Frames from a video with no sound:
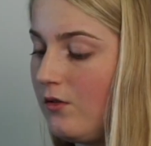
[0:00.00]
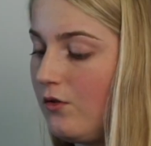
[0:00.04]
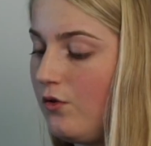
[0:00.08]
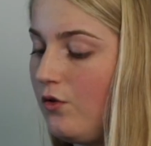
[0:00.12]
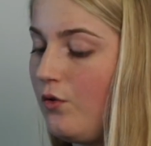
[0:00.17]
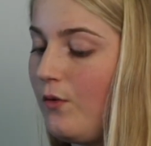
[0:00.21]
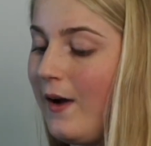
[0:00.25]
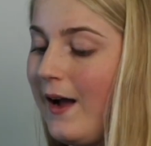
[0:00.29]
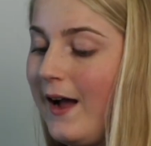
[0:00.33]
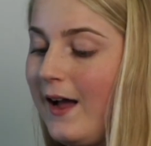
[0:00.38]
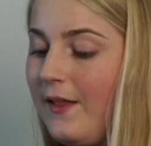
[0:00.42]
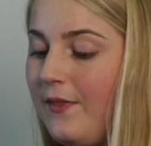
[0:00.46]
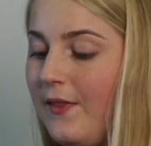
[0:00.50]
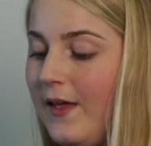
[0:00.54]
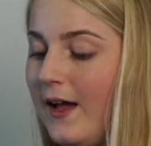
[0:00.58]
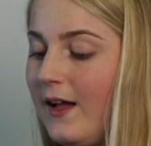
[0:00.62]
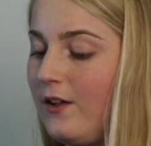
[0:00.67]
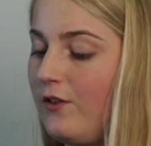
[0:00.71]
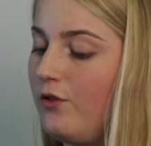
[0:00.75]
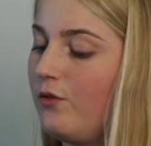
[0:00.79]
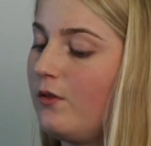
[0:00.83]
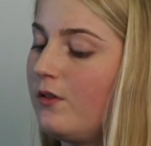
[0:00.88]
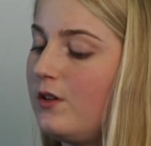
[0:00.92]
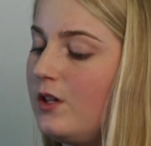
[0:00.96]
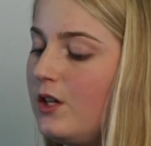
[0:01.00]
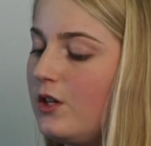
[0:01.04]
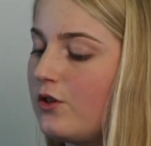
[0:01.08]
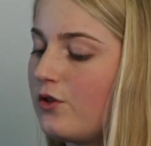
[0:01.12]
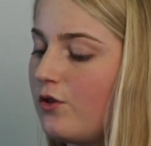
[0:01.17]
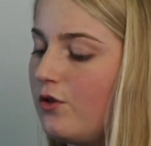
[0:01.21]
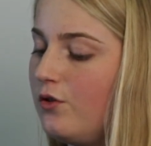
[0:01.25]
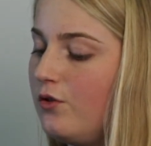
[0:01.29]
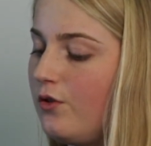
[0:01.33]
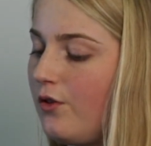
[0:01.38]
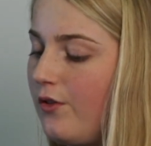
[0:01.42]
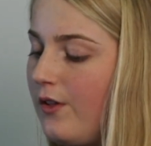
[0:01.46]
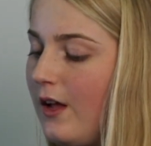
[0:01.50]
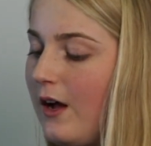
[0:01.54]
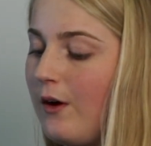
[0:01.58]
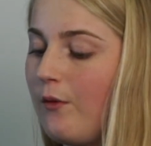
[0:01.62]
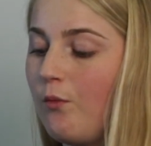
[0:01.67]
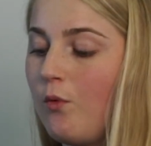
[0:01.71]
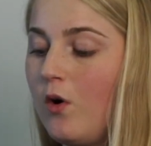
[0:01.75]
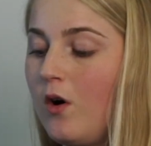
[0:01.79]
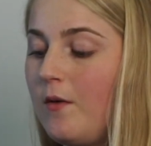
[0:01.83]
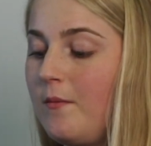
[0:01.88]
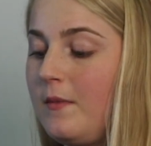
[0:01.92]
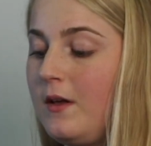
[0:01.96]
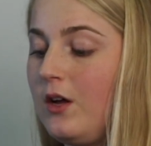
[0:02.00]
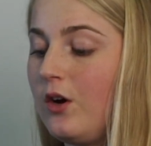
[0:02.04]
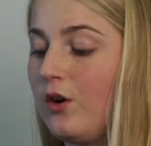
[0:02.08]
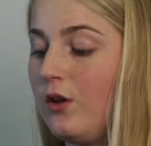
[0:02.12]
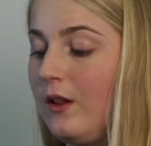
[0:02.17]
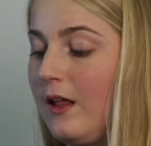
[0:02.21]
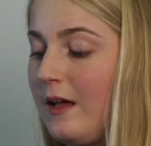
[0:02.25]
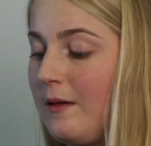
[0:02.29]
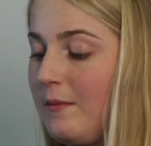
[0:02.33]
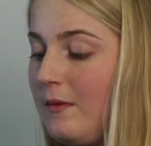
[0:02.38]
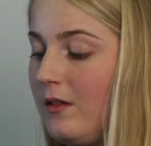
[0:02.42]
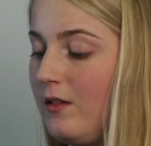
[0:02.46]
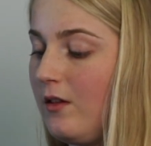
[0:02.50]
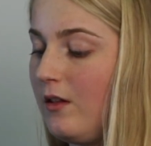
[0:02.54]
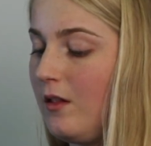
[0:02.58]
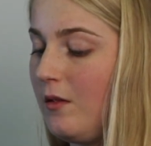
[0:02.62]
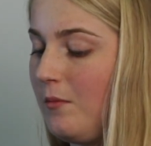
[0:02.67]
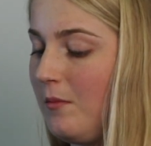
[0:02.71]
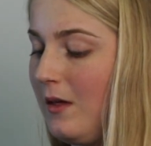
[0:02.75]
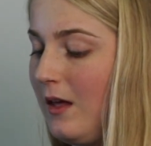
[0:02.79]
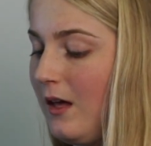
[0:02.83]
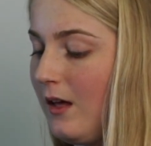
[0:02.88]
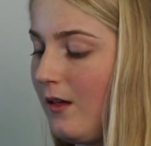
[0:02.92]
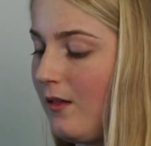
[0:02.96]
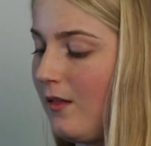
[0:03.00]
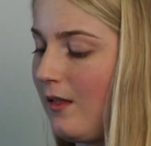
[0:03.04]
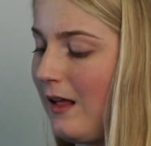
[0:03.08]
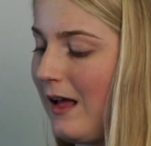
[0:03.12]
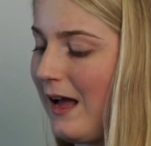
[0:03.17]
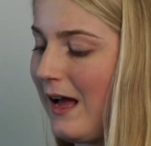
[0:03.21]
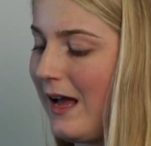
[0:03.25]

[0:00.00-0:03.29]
To add that to a teacher who does not want me or like me to the mix,